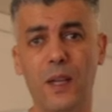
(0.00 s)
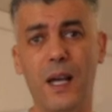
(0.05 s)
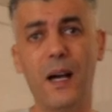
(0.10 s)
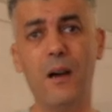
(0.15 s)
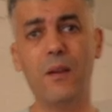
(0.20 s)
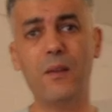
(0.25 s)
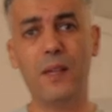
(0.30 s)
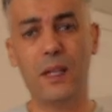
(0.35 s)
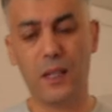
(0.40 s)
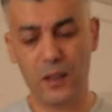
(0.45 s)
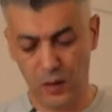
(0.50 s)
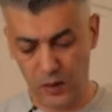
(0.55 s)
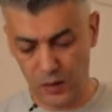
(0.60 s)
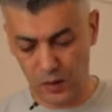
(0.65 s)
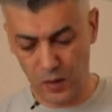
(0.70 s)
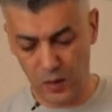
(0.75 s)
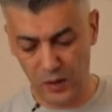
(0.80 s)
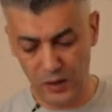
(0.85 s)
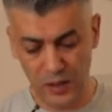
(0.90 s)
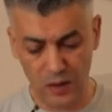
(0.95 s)
now they're gonna
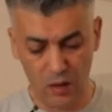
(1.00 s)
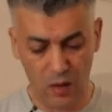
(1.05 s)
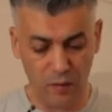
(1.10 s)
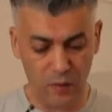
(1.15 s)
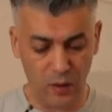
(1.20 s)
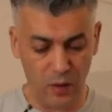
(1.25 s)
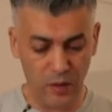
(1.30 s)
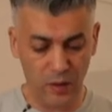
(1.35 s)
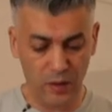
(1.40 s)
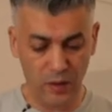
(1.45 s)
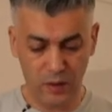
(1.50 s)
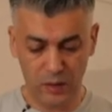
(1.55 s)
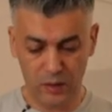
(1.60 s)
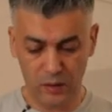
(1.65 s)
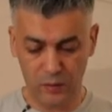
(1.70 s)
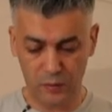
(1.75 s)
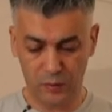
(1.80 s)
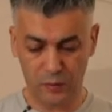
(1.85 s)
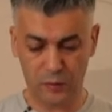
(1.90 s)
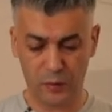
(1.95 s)
go in the oven
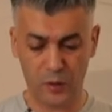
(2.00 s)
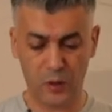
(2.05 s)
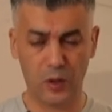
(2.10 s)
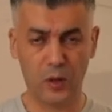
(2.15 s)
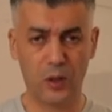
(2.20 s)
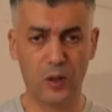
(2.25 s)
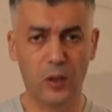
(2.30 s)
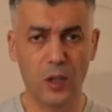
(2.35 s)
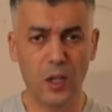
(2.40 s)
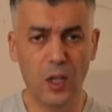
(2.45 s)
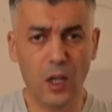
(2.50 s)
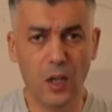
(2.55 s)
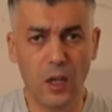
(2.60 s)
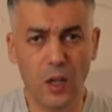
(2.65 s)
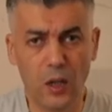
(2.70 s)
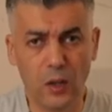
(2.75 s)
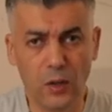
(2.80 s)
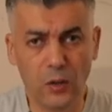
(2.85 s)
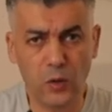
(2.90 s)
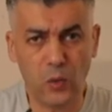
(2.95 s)
for
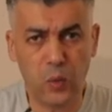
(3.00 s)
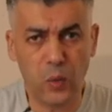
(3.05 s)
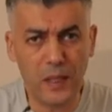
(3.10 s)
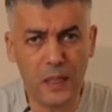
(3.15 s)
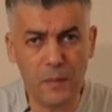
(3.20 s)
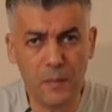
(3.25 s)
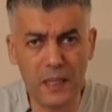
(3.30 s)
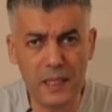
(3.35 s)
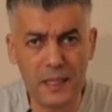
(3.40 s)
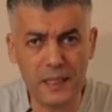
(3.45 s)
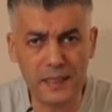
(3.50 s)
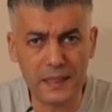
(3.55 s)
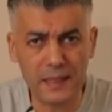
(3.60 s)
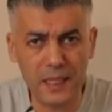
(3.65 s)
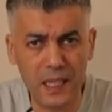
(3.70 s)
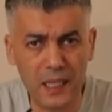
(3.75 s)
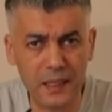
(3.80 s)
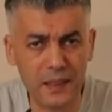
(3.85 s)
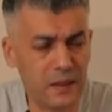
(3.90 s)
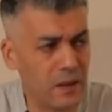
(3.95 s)
20
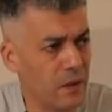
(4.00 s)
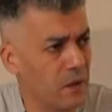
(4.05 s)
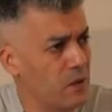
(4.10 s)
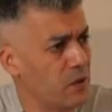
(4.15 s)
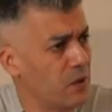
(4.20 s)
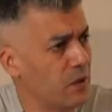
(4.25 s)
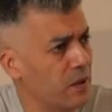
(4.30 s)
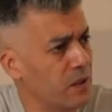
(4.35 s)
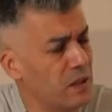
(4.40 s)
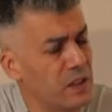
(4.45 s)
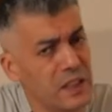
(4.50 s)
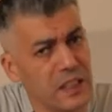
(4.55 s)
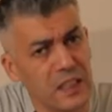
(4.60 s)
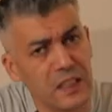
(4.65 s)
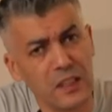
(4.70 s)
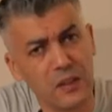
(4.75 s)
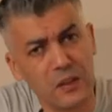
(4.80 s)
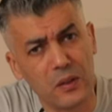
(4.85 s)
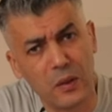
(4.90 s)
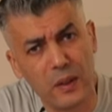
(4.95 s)
minutes at
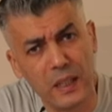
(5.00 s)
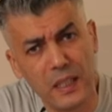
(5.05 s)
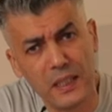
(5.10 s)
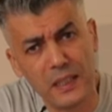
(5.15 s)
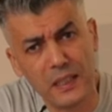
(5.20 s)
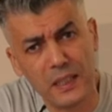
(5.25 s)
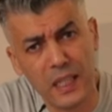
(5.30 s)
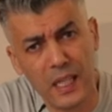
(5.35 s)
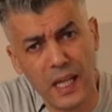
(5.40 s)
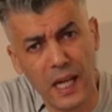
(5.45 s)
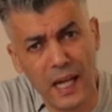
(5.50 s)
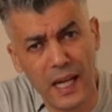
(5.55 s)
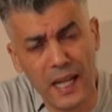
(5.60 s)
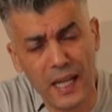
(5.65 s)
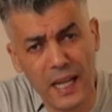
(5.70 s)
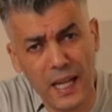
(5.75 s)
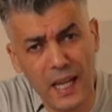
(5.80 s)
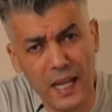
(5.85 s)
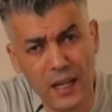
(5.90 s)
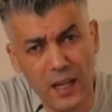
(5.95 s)
160 degrees
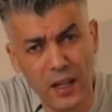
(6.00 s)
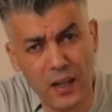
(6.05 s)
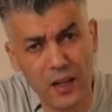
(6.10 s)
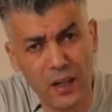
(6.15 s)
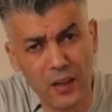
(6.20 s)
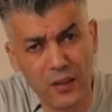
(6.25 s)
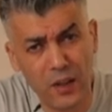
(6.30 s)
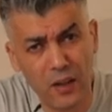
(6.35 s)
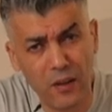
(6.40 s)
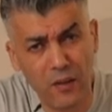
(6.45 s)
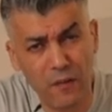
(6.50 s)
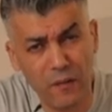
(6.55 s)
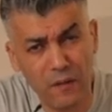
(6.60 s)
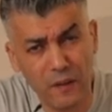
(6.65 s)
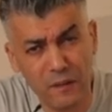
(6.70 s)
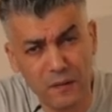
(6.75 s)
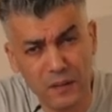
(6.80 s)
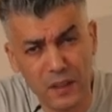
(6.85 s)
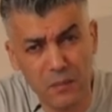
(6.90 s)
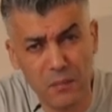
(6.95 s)
and then another
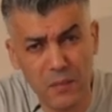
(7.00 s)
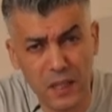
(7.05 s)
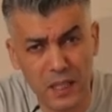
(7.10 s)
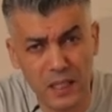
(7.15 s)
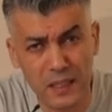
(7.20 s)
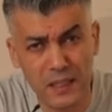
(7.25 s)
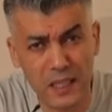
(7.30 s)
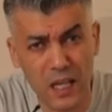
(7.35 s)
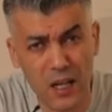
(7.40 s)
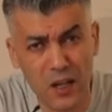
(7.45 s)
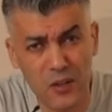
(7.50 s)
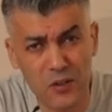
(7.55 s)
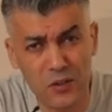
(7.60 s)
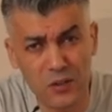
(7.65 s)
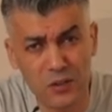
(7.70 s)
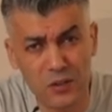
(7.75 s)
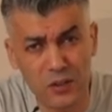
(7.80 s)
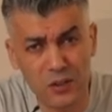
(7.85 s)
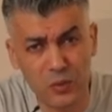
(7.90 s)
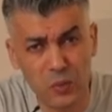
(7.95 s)
15 minutes at
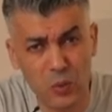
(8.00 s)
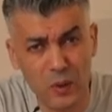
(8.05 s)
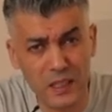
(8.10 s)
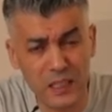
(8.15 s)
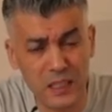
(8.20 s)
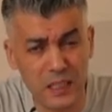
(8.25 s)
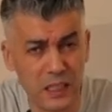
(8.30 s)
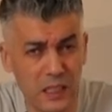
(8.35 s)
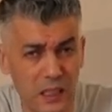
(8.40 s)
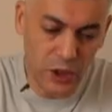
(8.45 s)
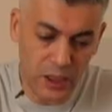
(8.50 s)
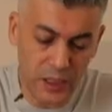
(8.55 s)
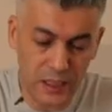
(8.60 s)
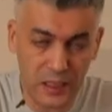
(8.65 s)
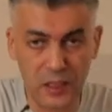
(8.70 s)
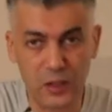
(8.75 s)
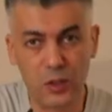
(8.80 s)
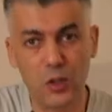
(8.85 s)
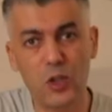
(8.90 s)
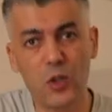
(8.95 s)
120.
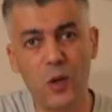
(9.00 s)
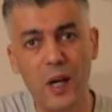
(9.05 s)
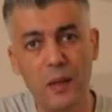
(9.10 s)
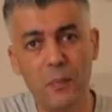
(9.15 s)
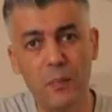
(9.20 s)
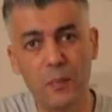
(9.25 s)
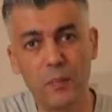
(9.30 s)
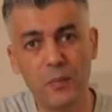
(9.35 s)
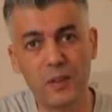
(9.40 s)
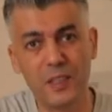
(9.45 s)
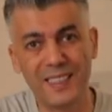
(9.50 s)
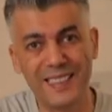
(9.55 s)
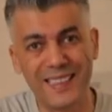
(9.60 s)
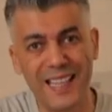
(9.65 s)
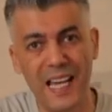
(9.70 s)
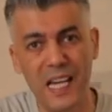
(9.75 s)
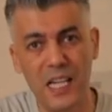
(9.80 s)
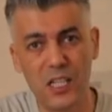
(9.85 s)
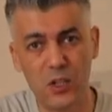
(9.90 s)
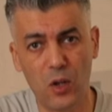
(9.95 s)
This is the drying
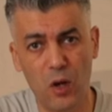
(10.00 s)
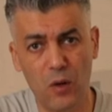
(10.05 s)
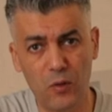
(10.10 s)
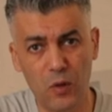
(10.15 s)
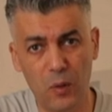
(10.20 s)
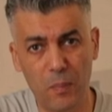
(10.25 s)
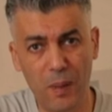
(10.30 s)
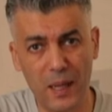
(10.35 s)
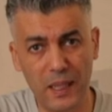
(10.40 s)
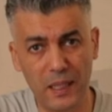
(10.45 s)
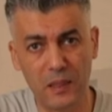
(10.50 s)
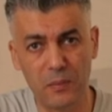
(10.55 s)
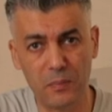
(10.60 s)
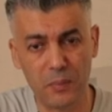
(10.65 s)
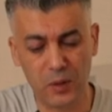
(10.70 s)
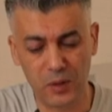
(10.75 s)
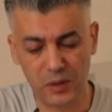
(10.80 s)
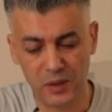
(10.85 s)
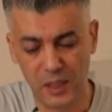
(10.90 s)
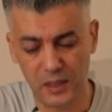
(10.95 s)
stage of the baking
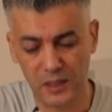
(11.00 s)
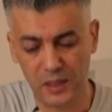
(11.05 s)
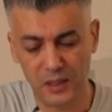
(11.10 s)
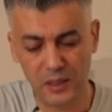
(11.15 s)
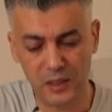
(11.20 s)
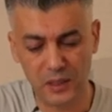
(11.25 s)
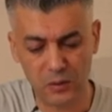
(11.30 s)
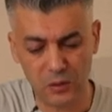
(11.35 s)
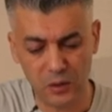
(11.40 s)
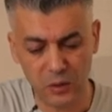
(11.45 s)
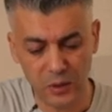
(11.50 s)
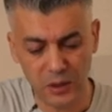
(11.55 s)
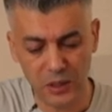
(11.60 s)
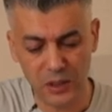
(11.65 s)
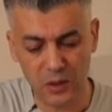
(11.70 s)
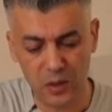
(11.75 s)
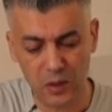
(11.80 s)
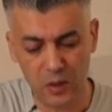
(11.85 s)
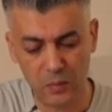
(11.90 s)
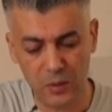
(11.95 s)
process and it's
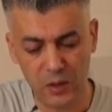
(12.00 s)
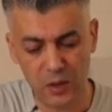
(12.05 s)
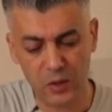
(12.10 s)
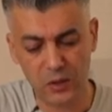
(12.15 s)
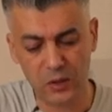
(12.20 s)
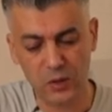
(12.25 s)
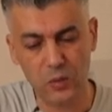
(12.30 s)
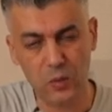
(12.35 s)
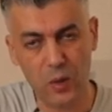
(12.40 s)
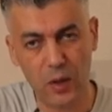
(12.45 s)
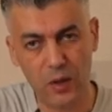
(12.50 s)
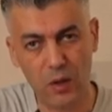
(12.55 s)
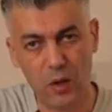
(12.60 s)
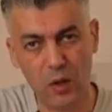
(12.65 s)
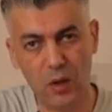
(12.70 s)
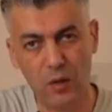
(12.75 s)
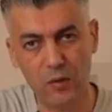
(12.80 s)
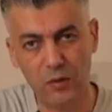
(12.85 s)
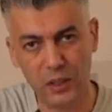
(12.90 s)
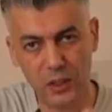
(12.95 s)
critical because you want a
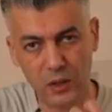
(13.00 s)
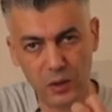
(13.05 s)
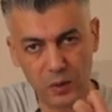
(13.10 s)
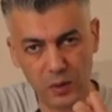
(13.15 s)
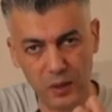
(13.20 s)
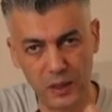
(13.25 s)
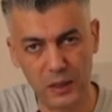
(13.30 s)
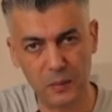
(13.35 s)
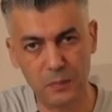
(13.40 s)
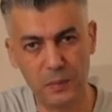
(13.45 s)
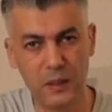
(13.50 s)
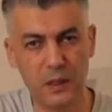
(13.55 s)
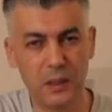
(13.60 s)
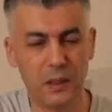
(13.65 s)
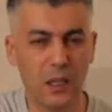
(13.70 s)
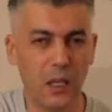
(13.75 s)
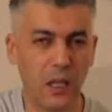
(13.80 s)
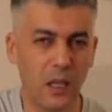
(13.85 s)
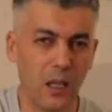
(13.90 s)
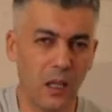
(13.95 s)
lovely
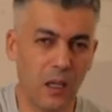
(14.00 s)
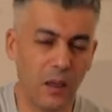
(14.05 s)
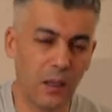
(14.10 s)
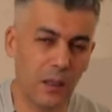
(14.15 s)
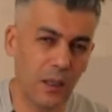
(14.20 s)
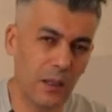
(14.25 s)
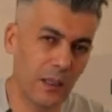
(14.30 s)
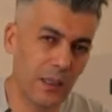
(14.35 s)
crispy uh,